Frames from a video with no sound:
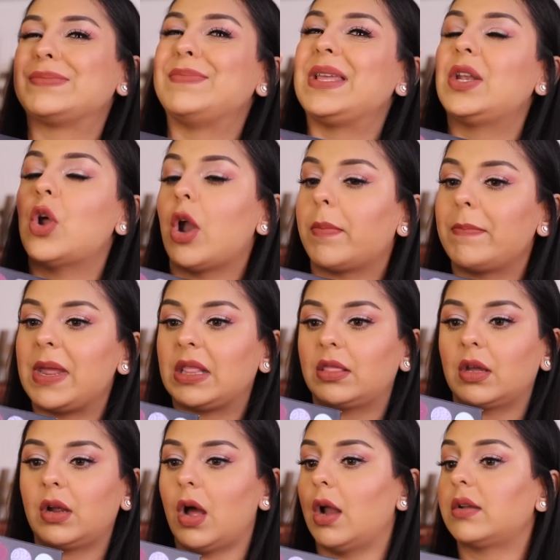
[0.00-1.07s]
may not make
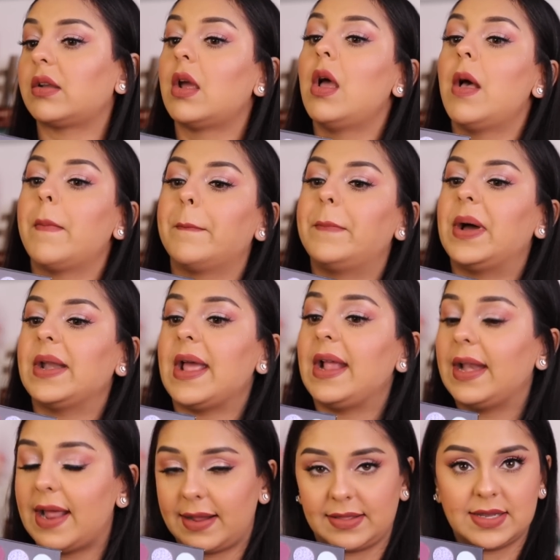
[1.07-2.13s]
the cut. But I
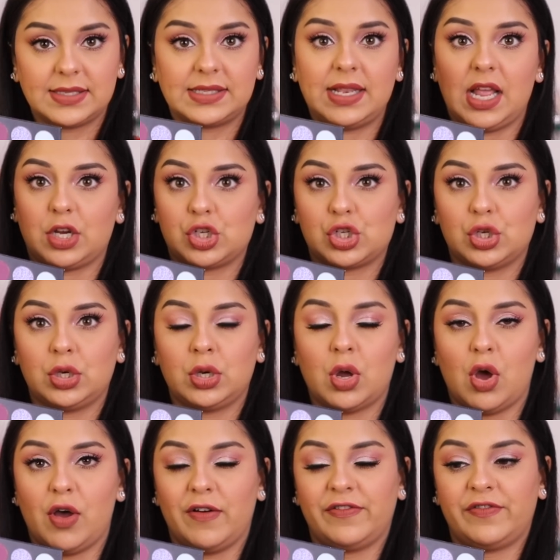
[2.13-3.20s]
like their selection
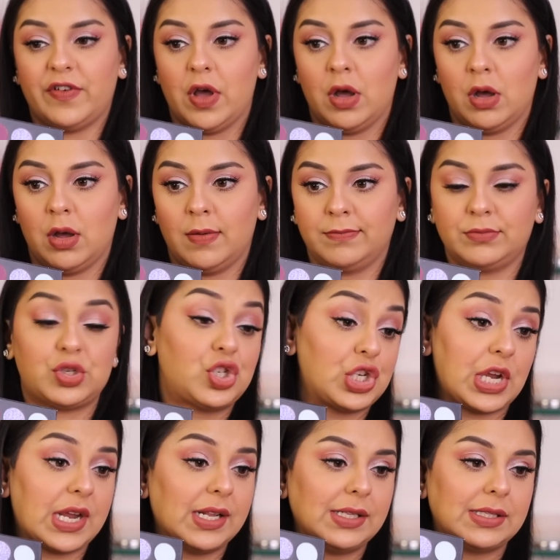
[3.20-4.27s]
of
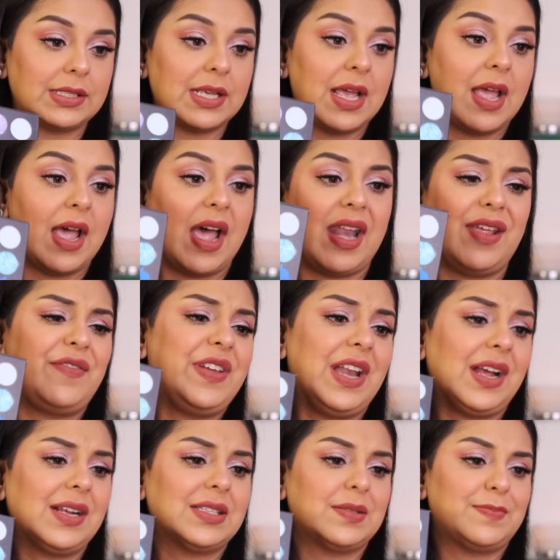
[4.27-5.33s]
shades. And I feel
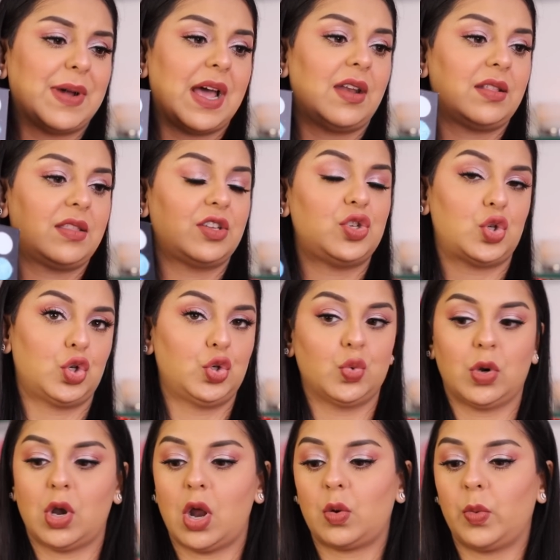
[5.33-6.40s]
like it's a palette that you could do
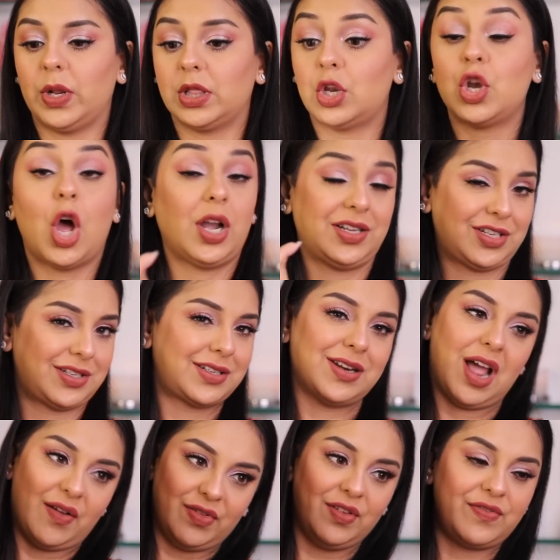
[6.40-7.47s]
a lot with. Not
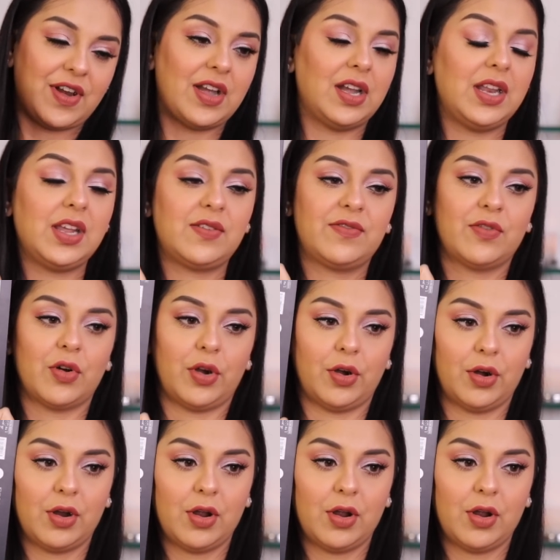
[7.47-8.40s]
travel friendly for